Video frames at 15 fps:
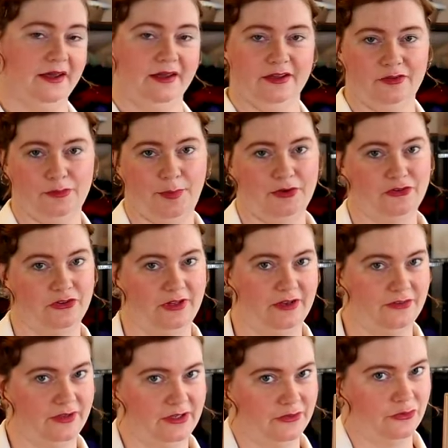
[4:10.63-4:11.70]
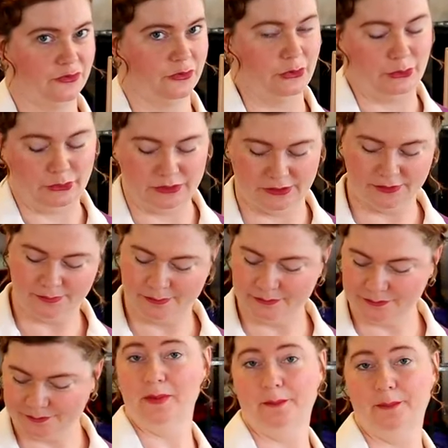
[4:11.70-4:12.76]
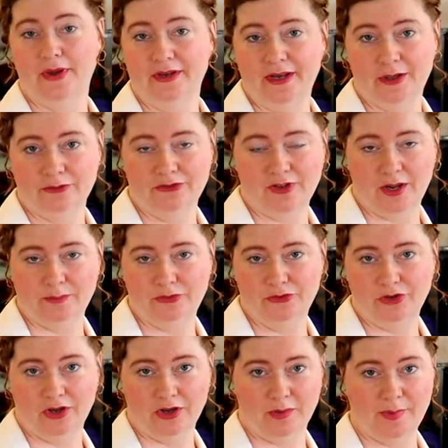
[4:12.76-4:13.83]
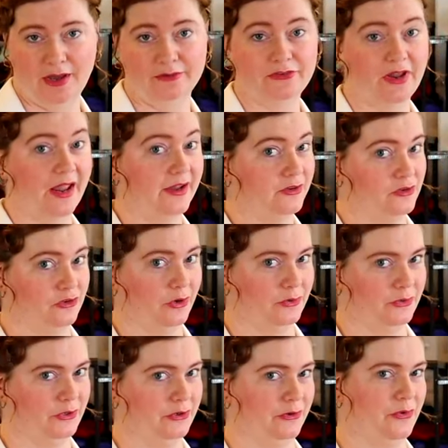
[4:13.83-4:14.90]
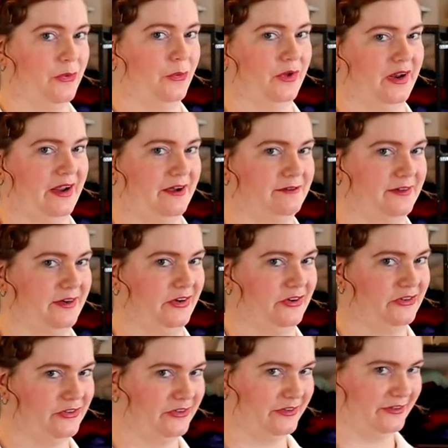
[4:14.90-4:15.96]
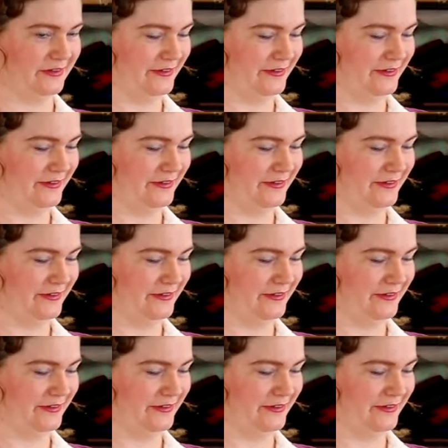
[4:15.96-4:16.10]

especially as it gets cooler. But now it's time to talk about and show you what I have finished.